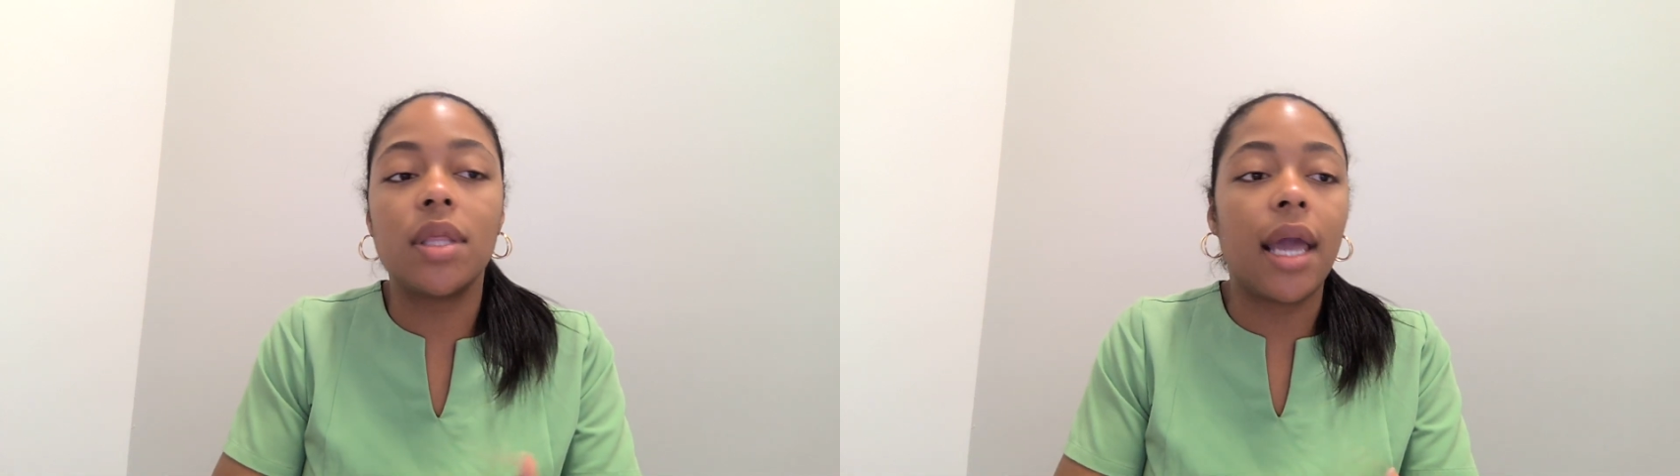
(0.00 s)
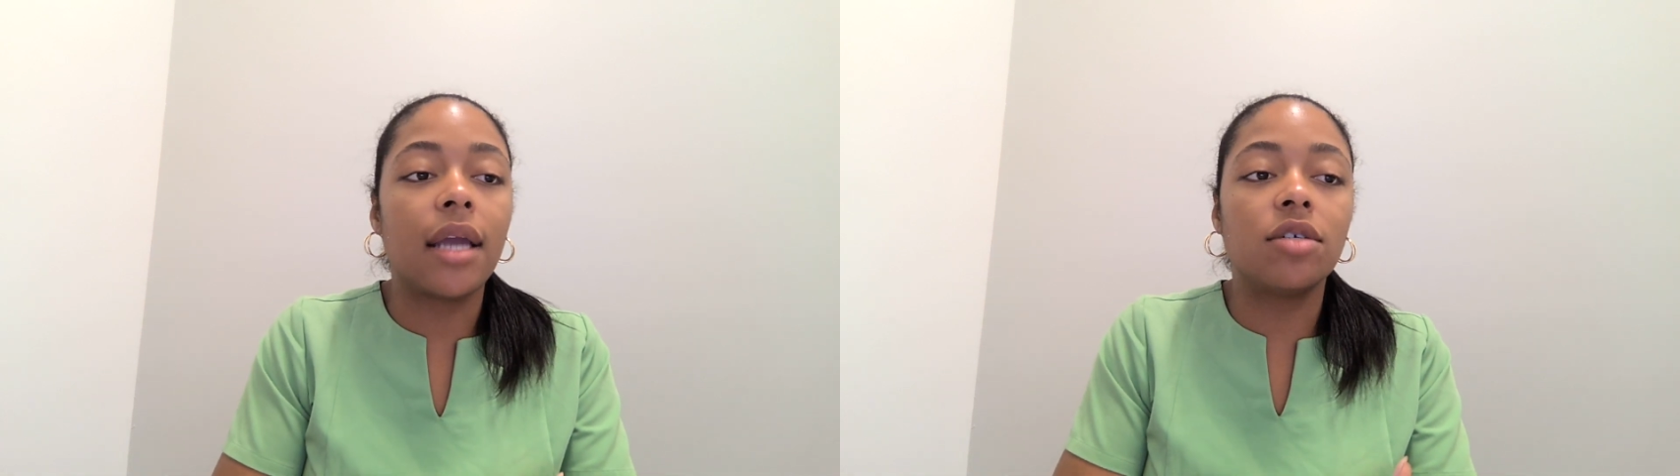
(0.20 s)

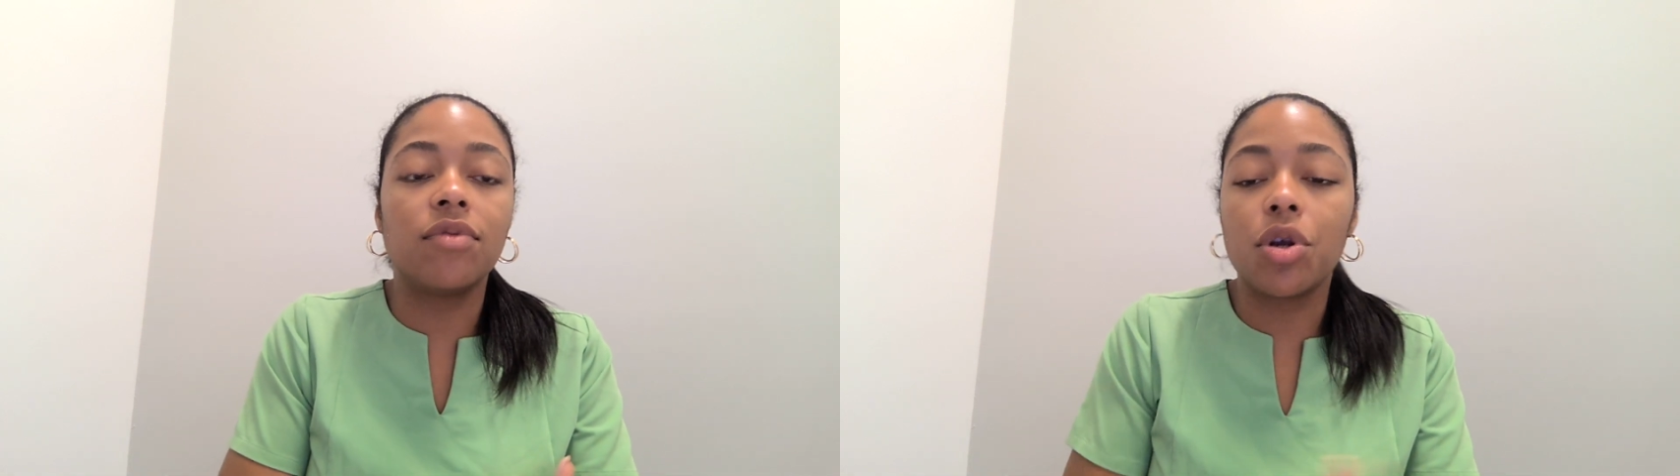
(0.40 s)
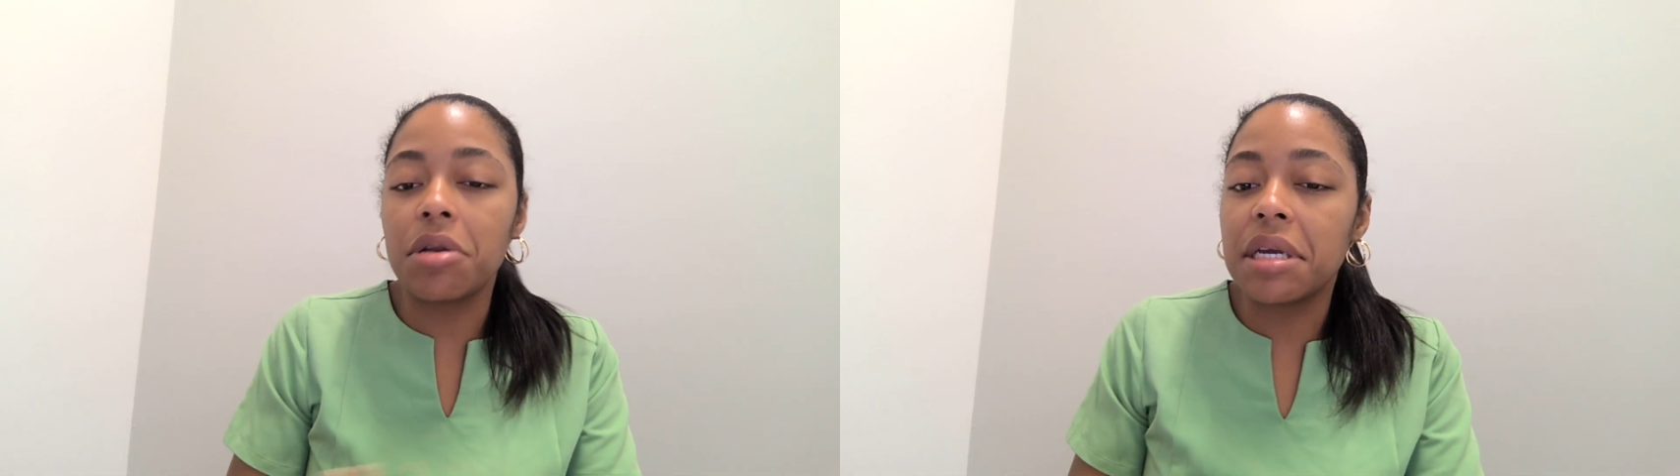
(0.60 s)
the age of
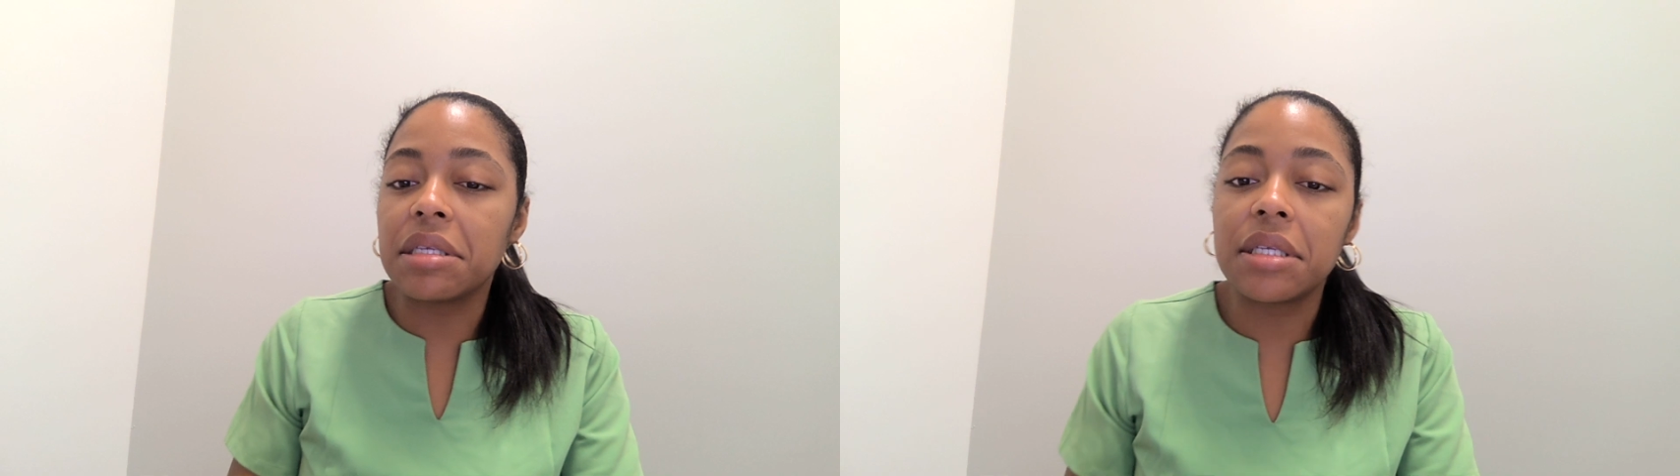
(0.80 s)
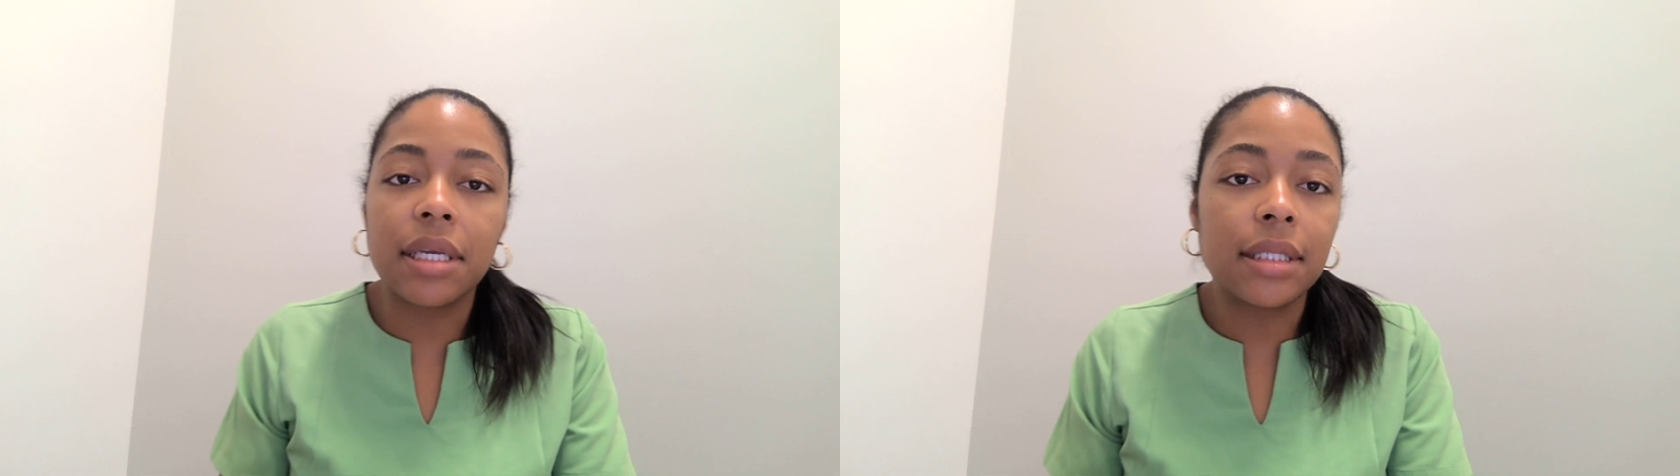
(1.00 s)
30 and
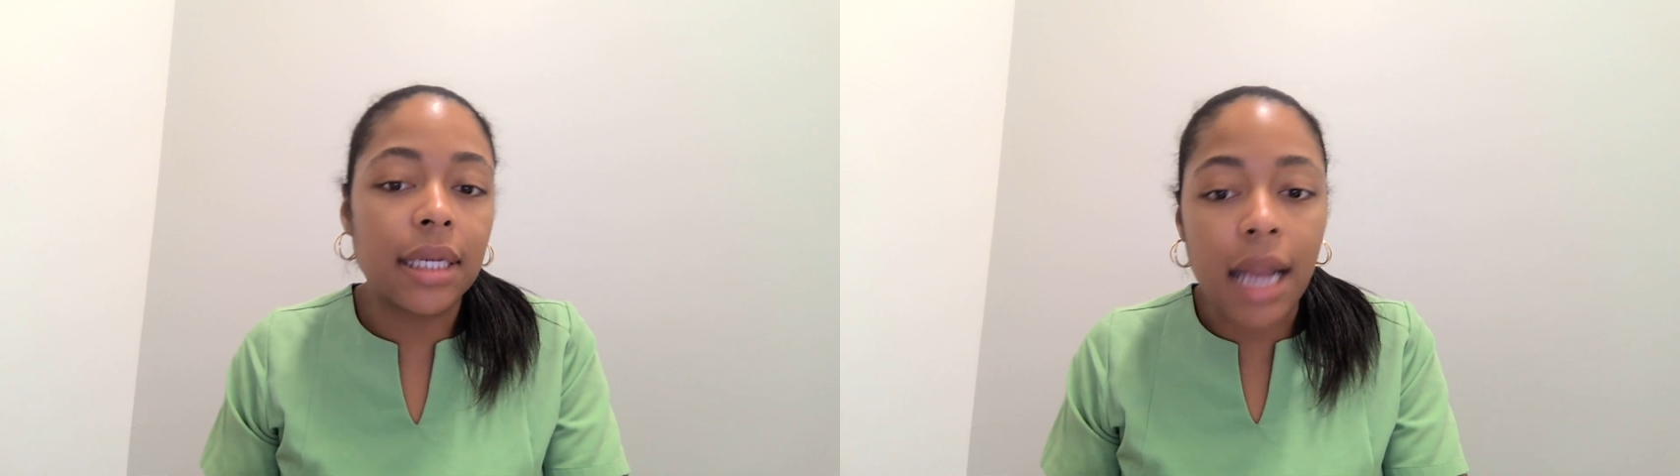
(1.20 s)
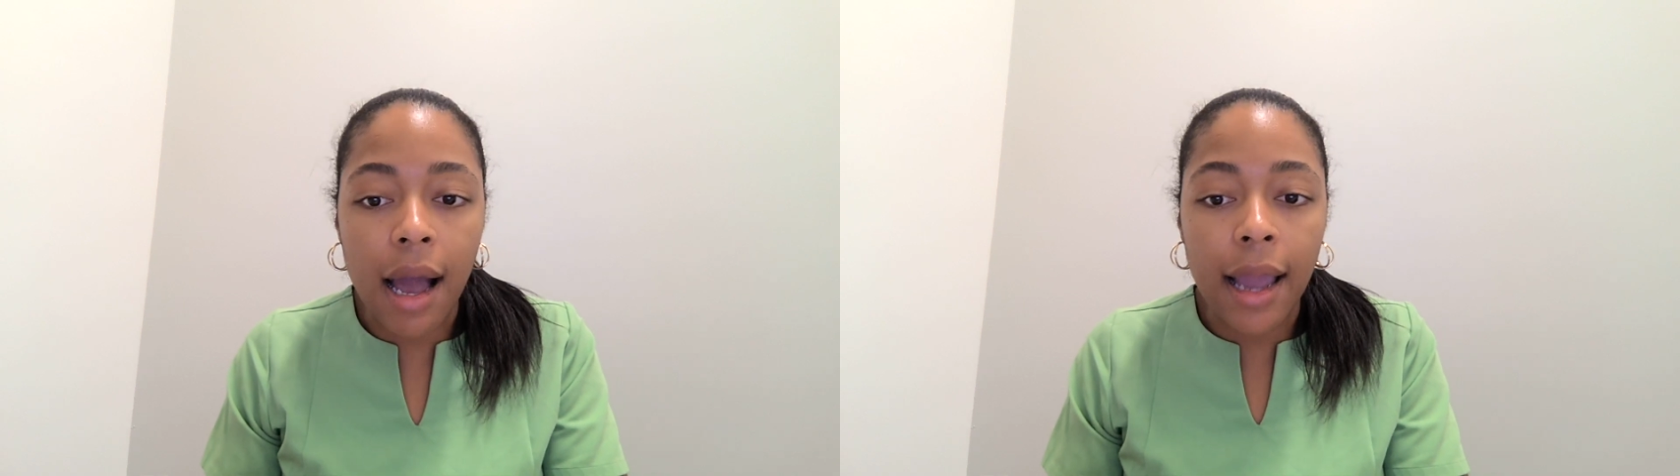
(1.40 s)

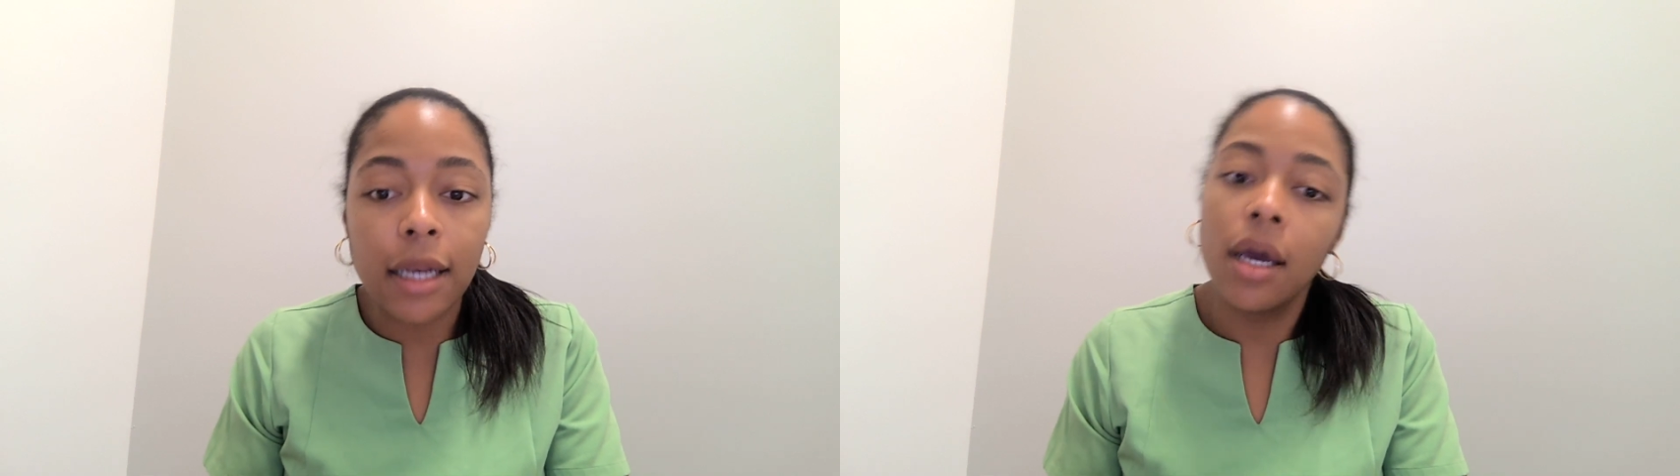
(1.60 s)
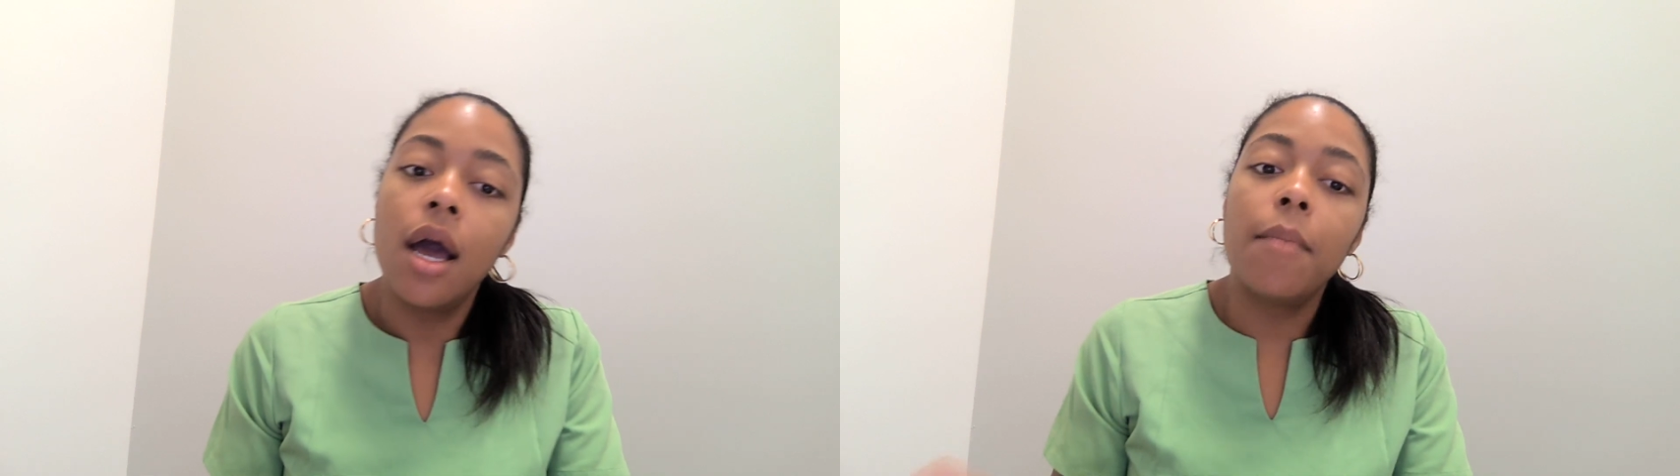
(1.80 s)
69,